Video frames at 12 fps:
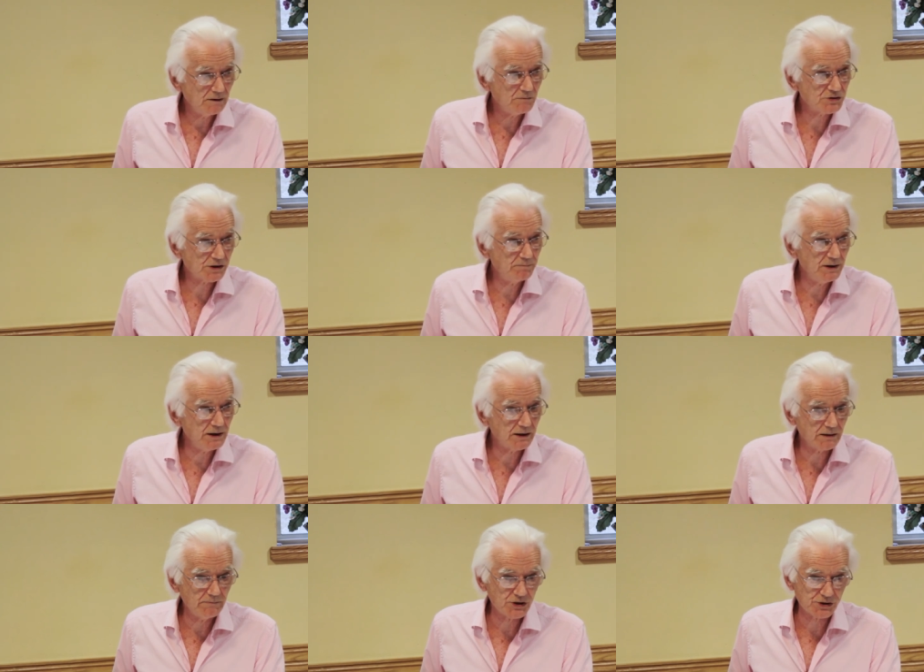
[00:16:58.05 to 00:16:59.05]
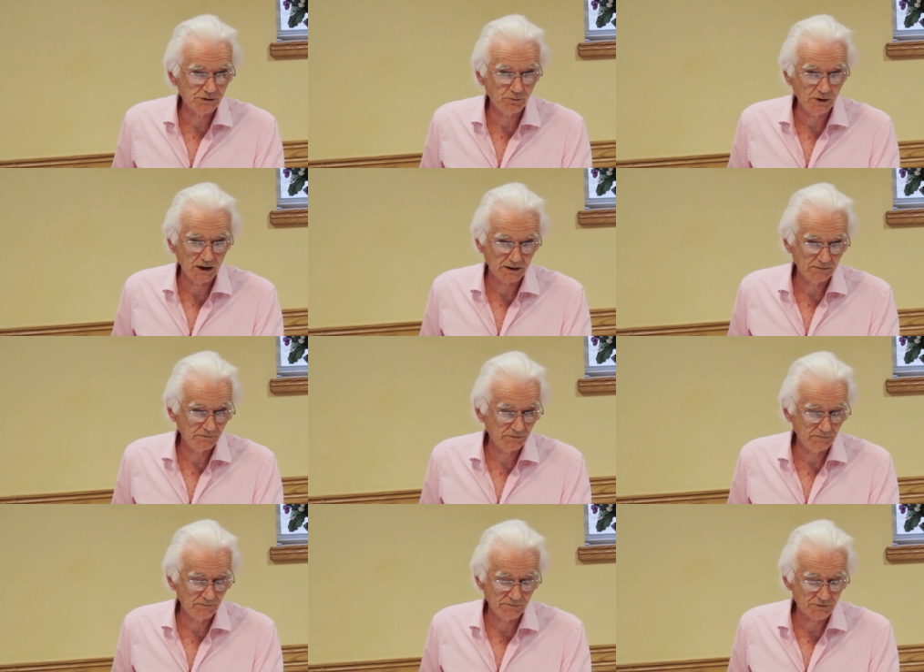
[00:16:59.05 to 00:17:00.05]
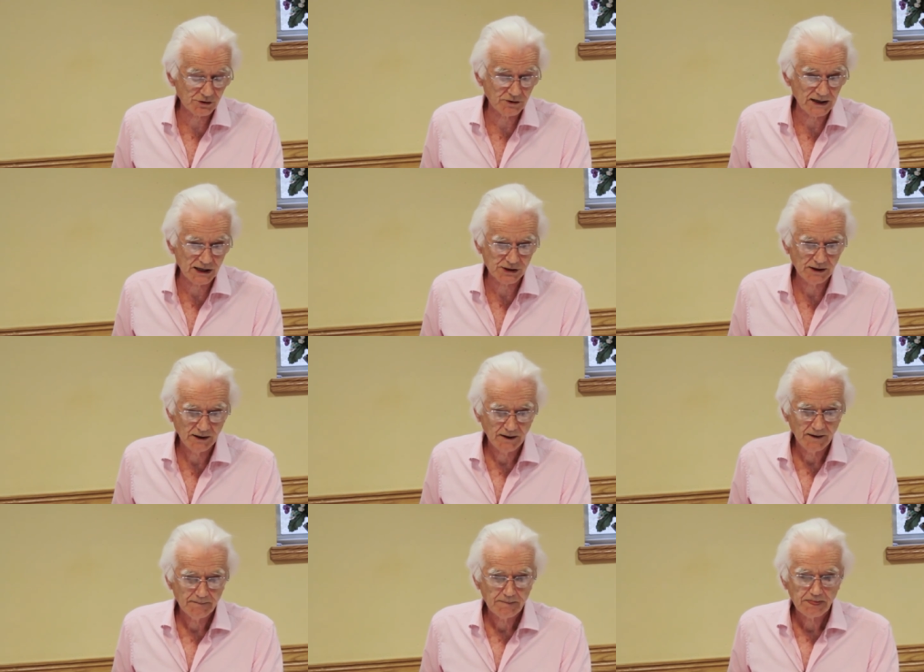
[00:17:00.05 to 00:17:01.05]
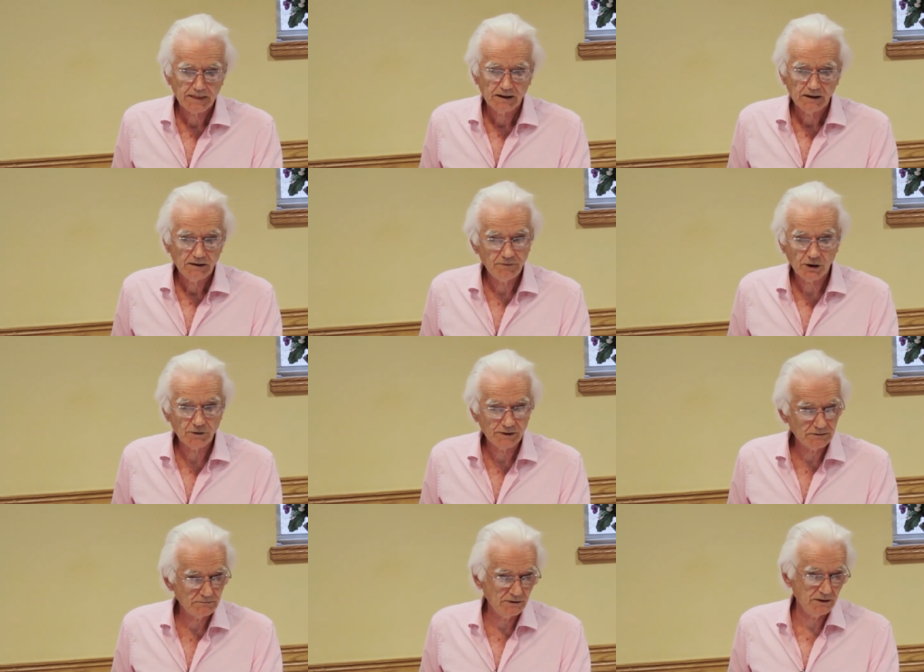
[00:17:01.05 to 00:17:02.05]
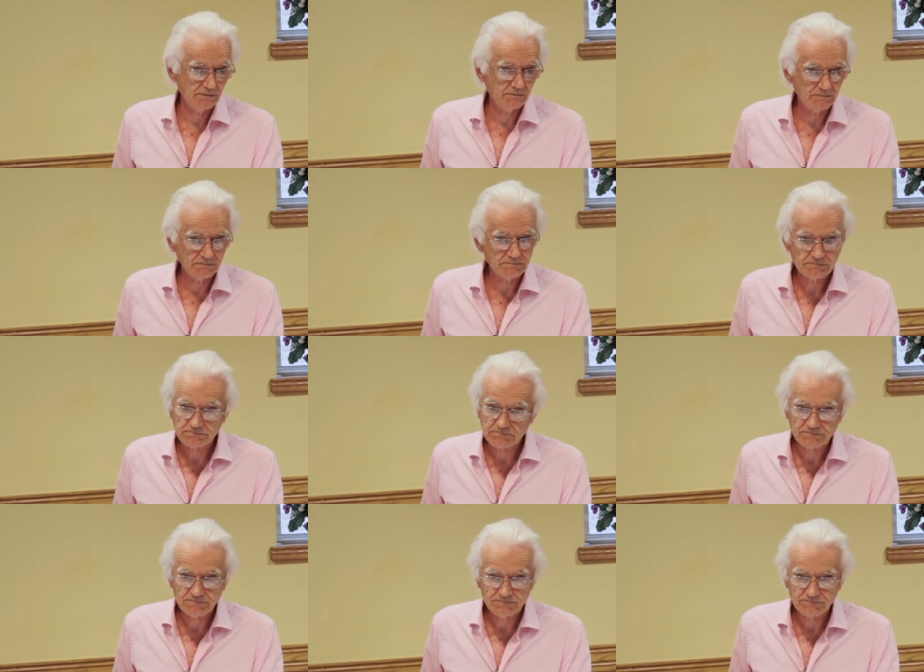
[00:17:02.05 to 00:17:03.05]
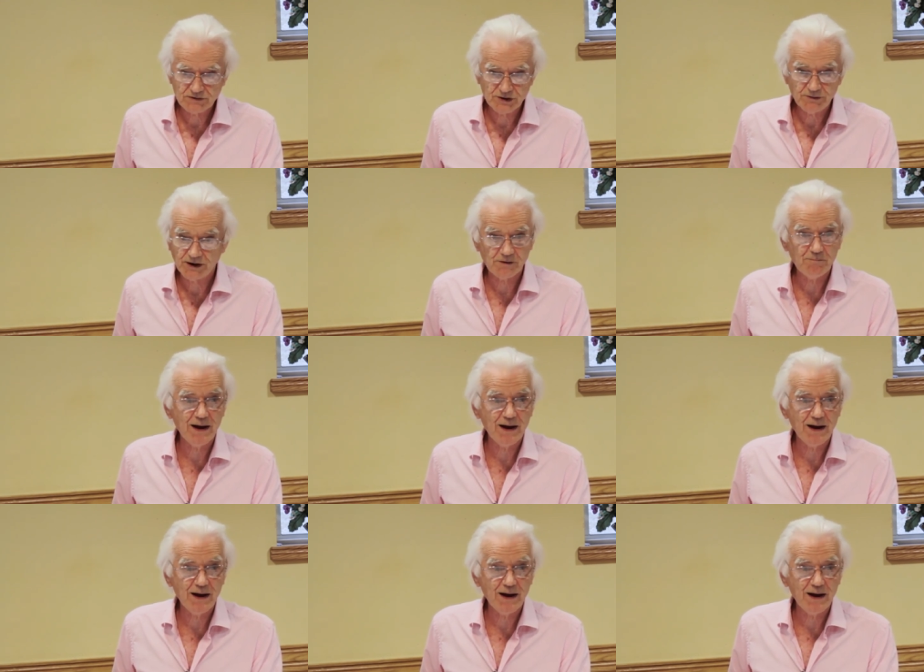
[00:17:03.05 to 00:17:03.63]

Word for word: It was completely commissioned work from scratch, involving 200